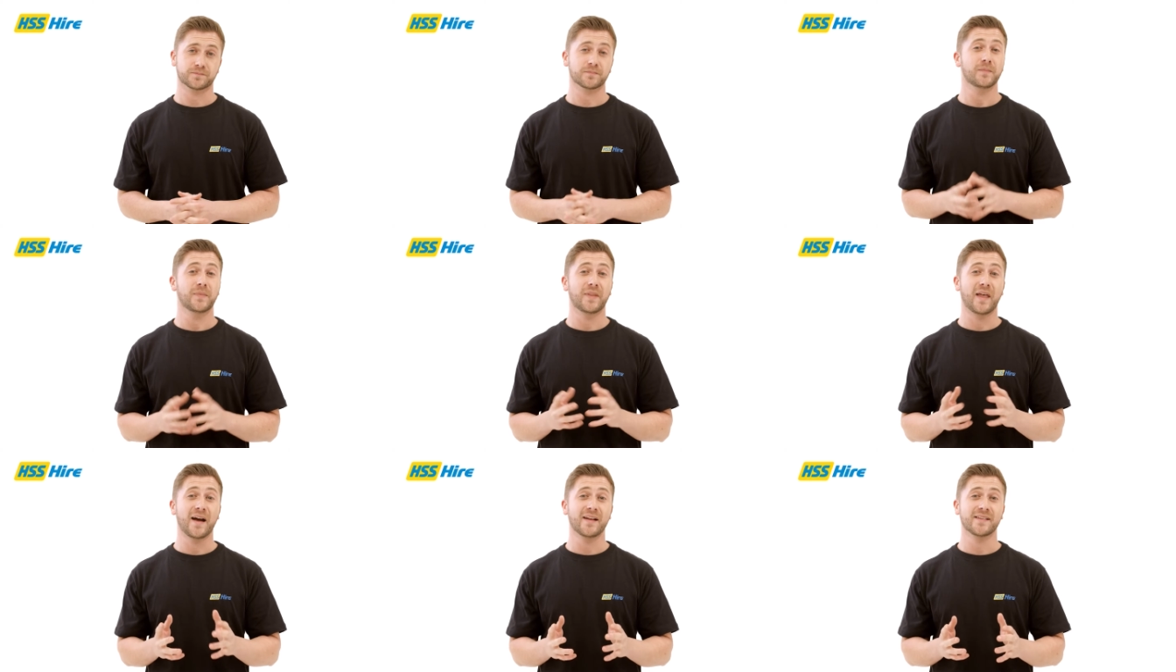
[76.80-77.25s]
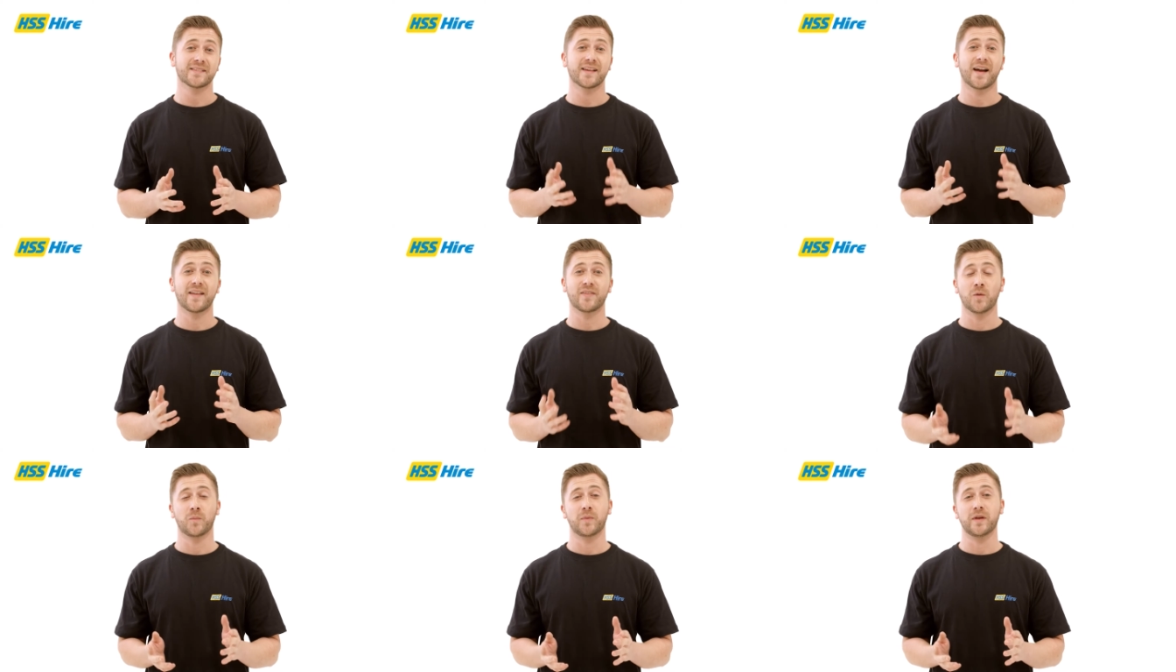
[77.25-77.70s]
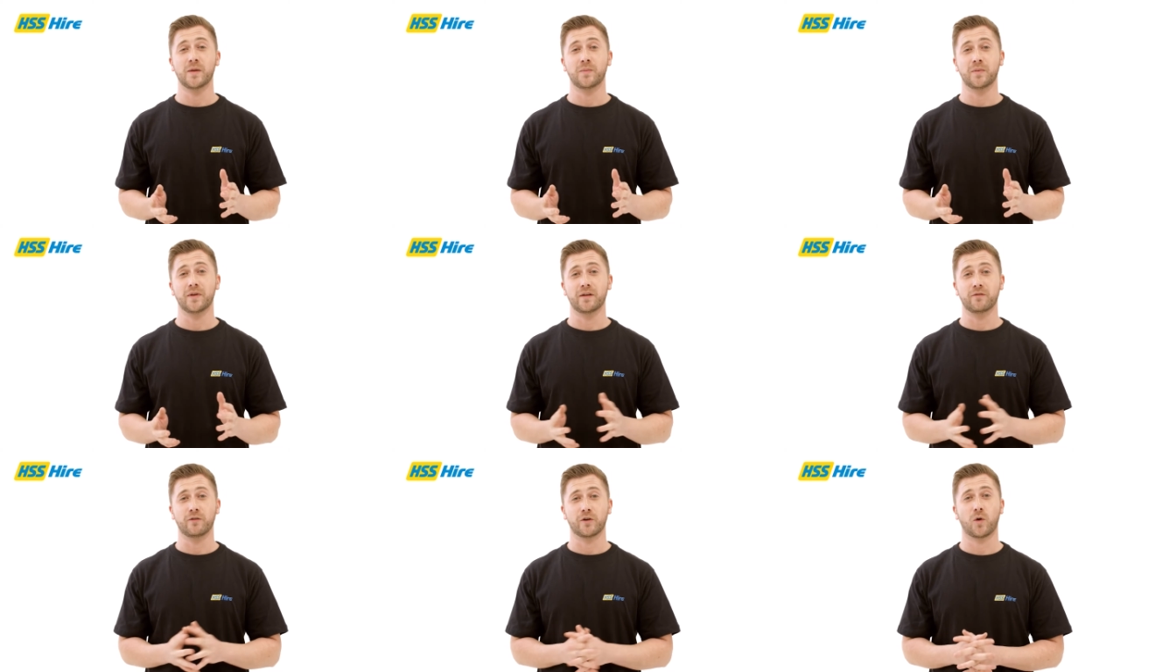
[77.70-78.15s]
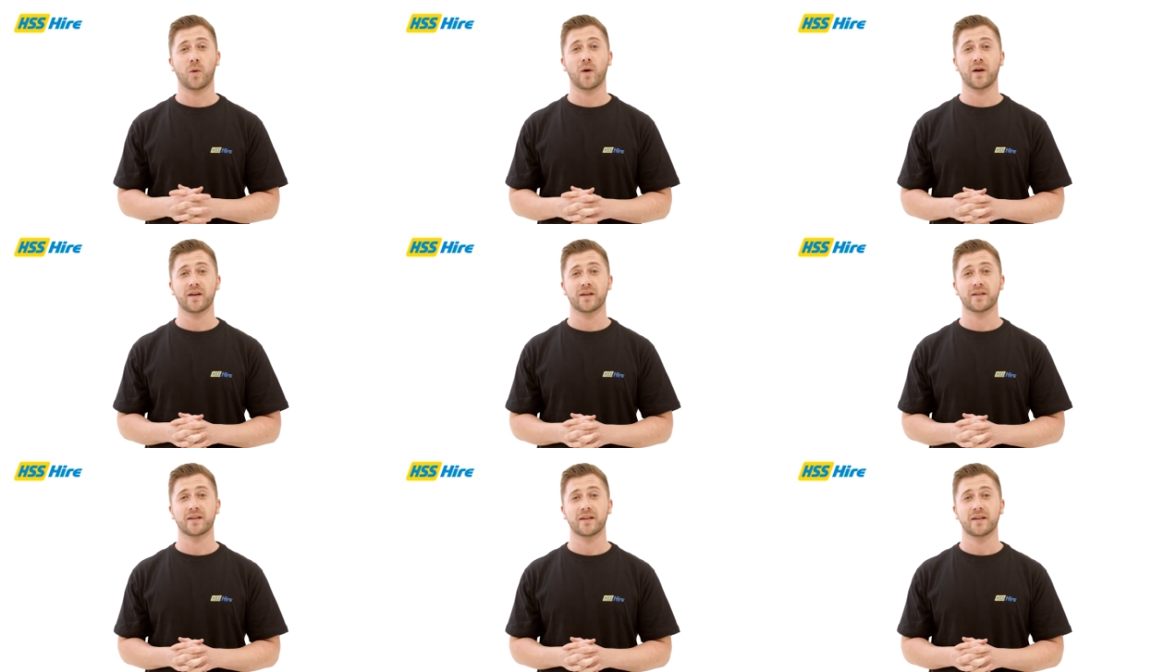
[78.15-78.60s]
That and the PPE
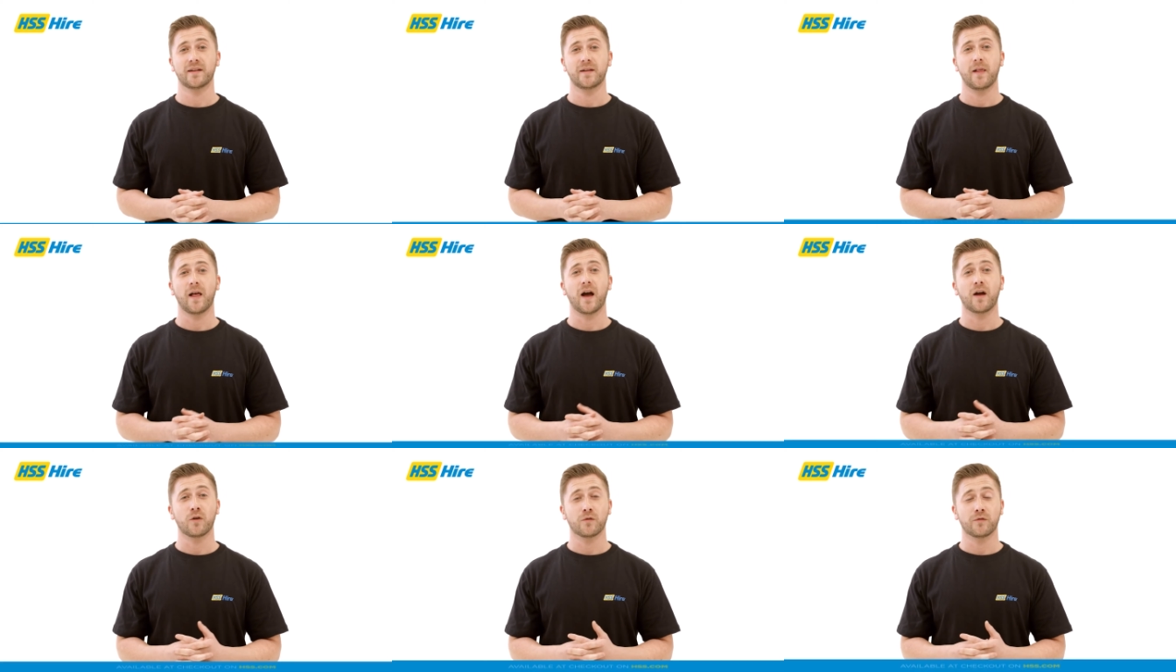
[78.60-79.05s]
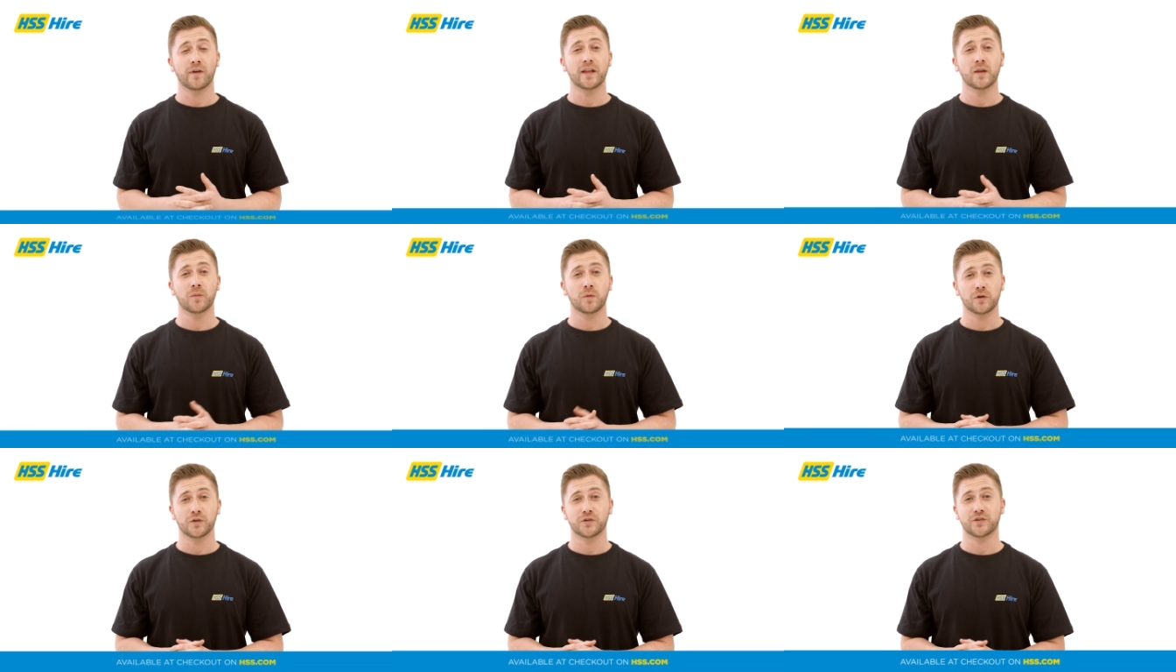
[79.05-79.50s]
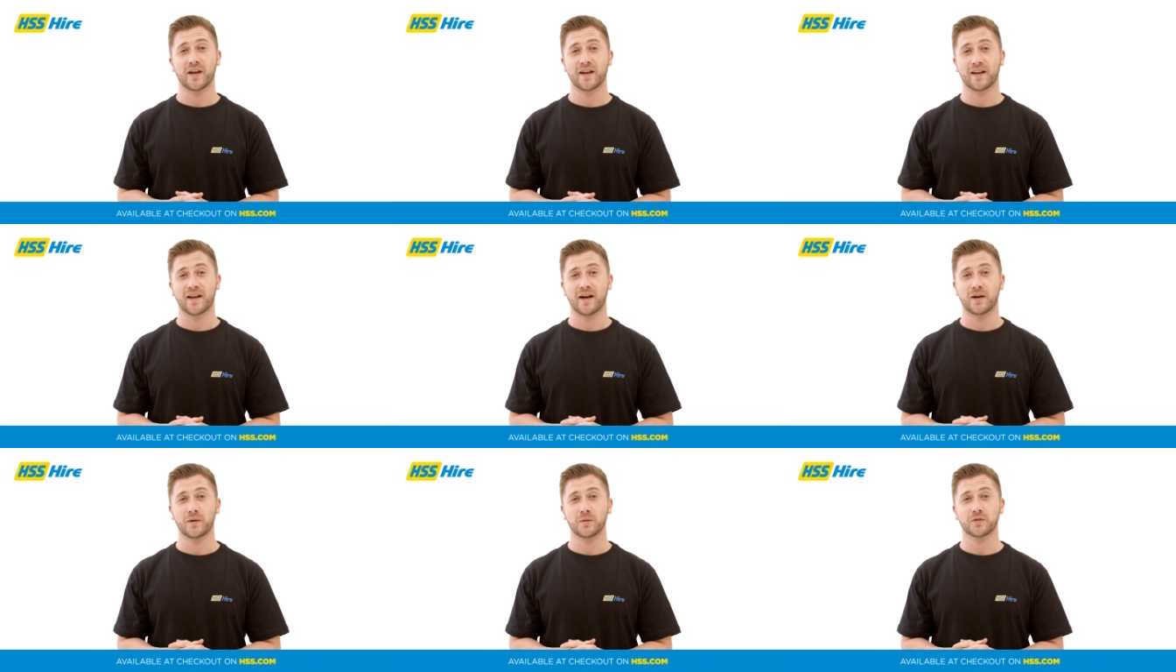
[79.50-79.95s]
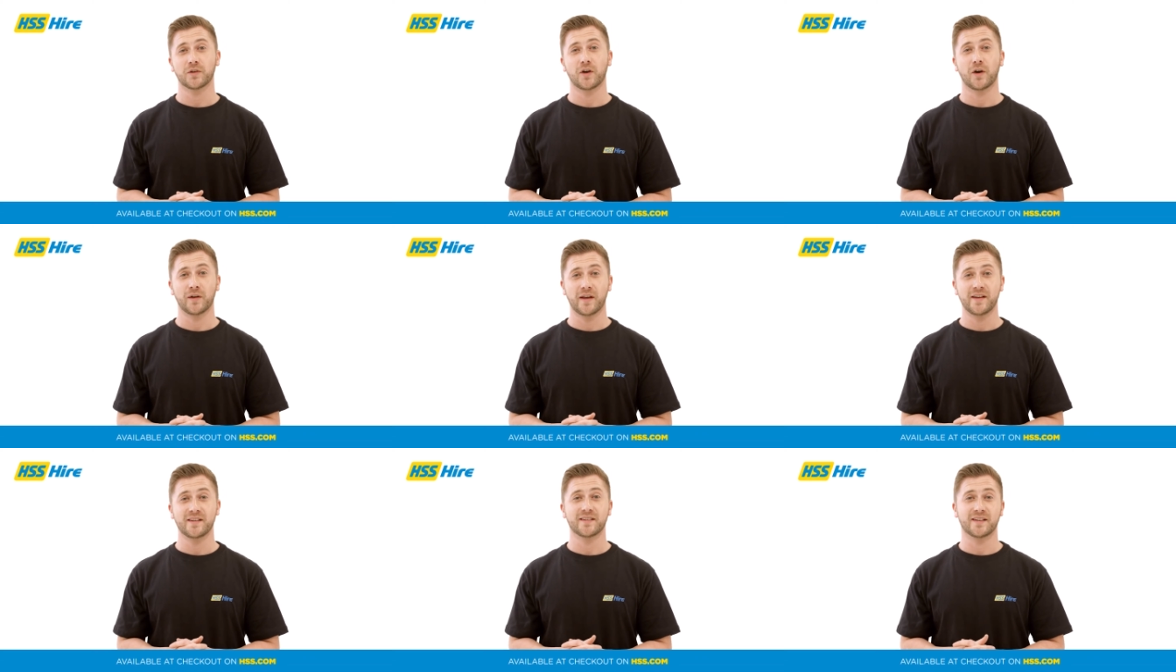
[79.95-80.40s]
required are available at checkout on
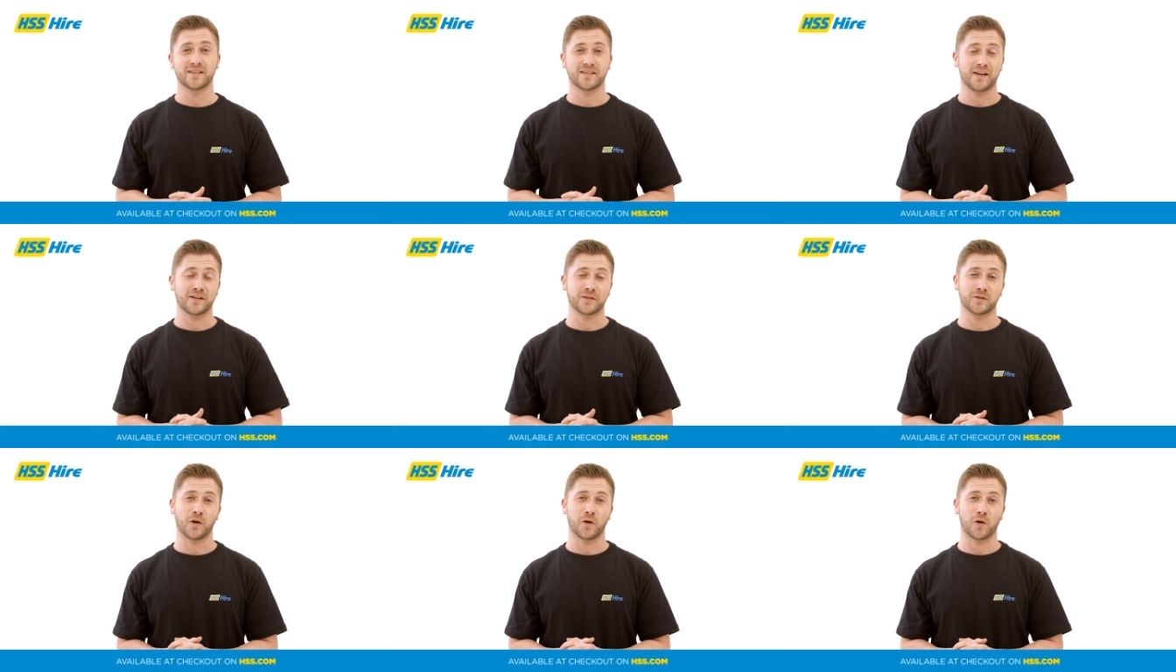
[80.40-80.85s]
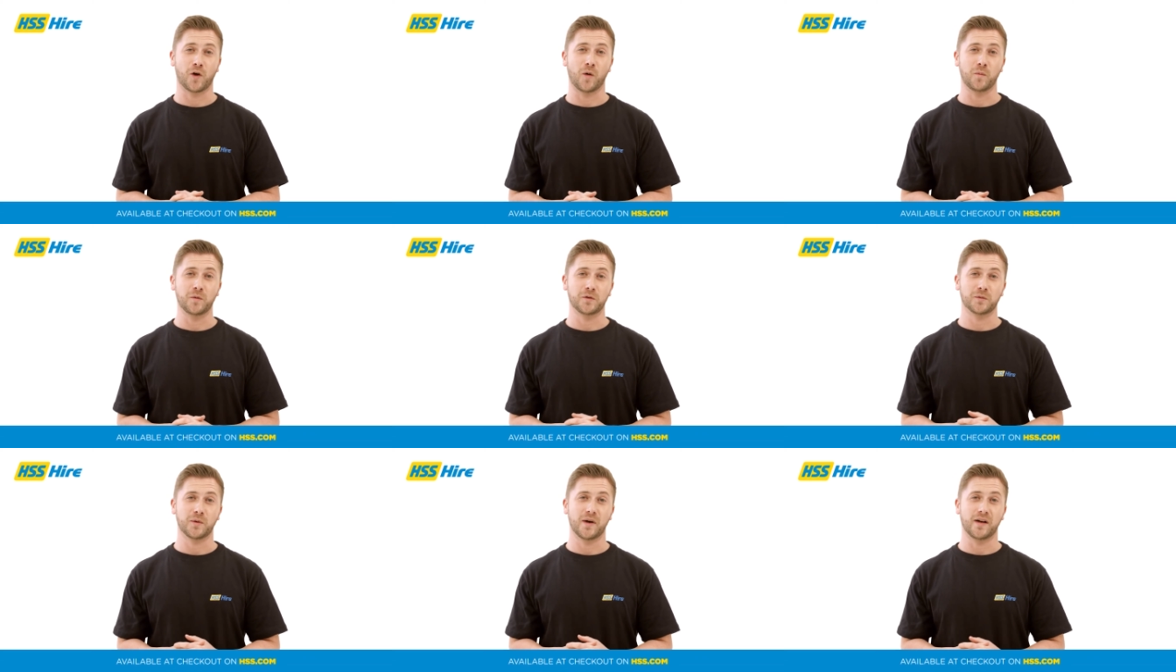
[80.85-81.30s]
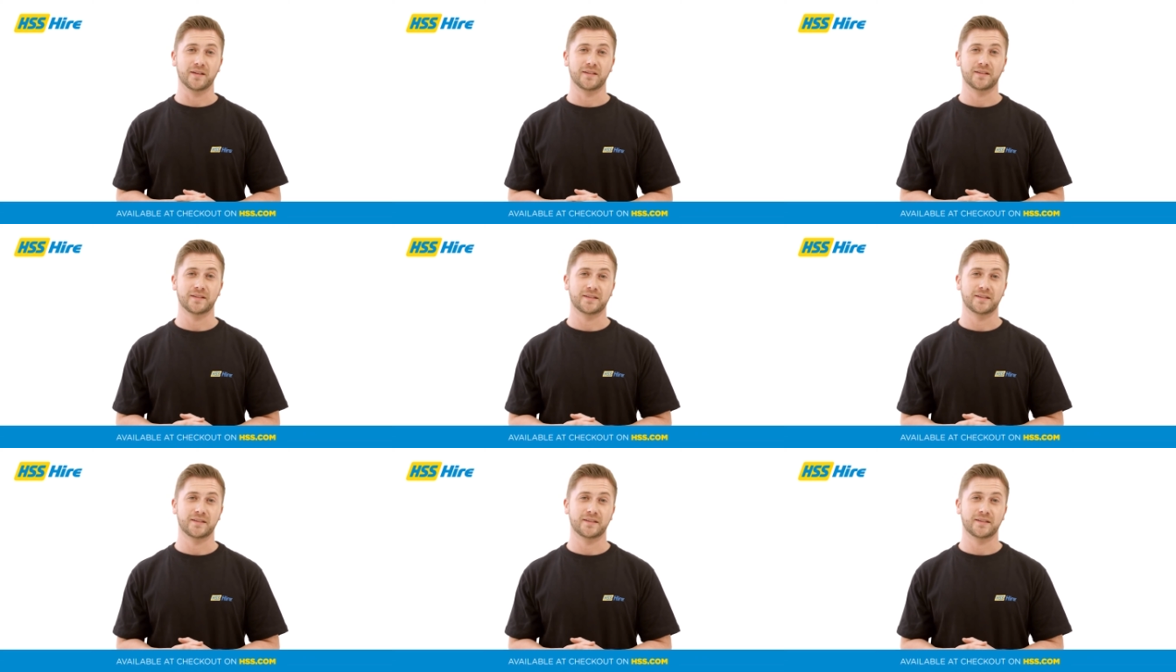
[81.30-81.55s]
hss.com as well.